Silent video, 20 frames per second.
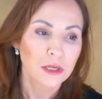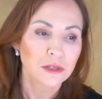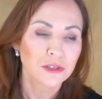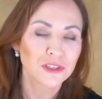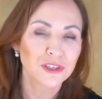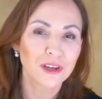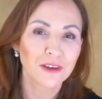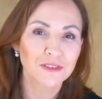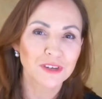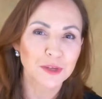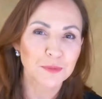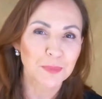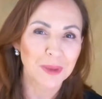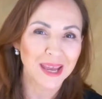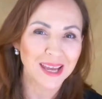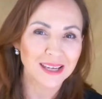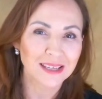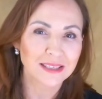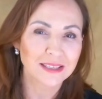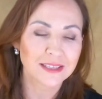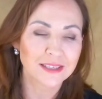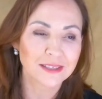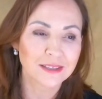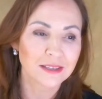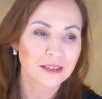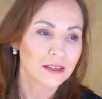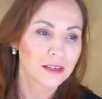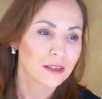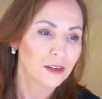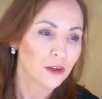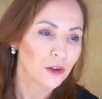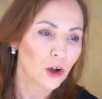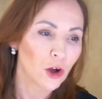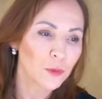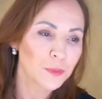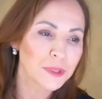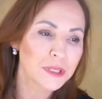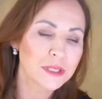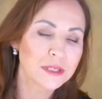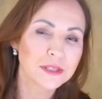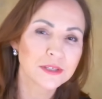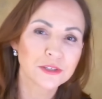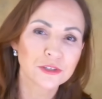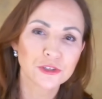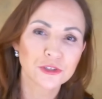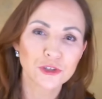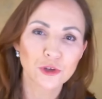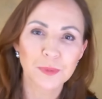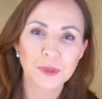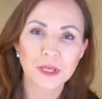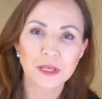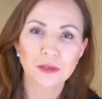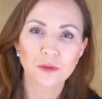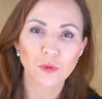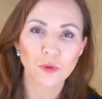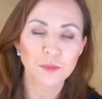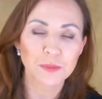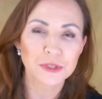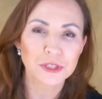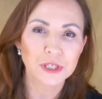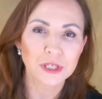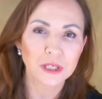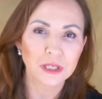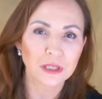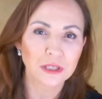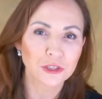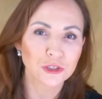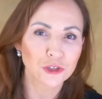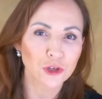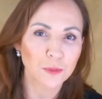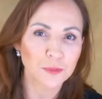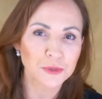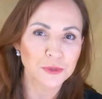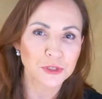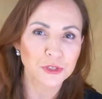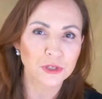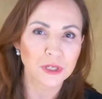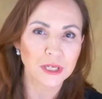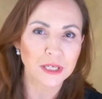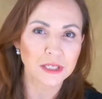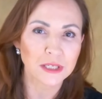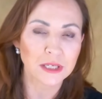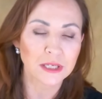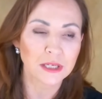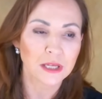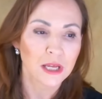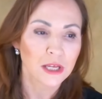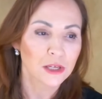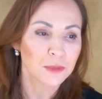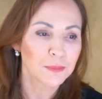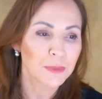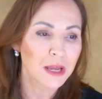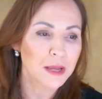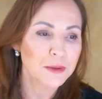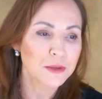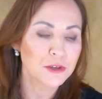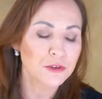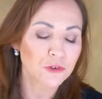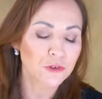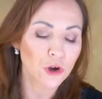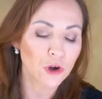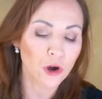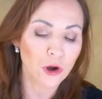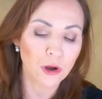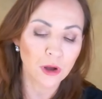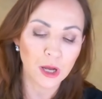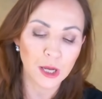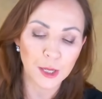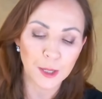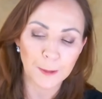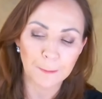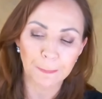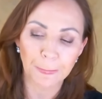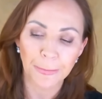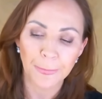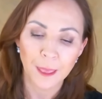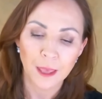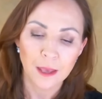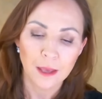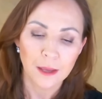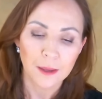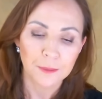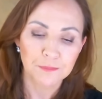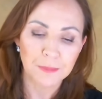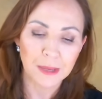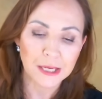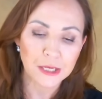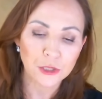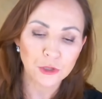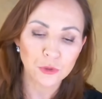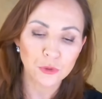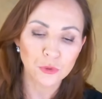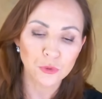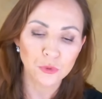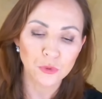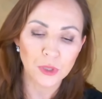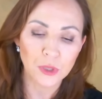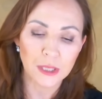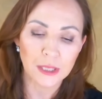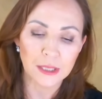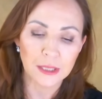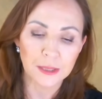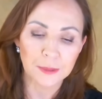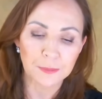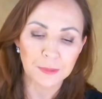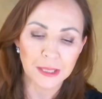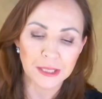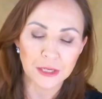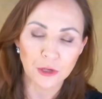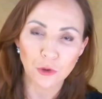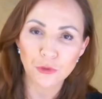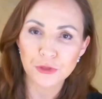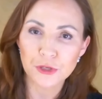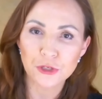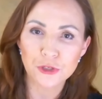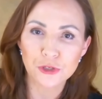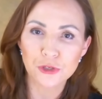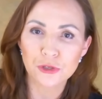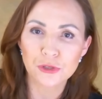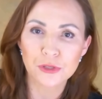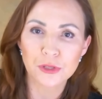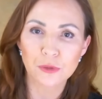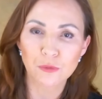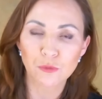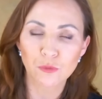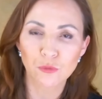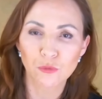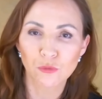Do you have any pets, hobbies, shopping? What particular shops do you need near? Maybe you've got medical and health issues that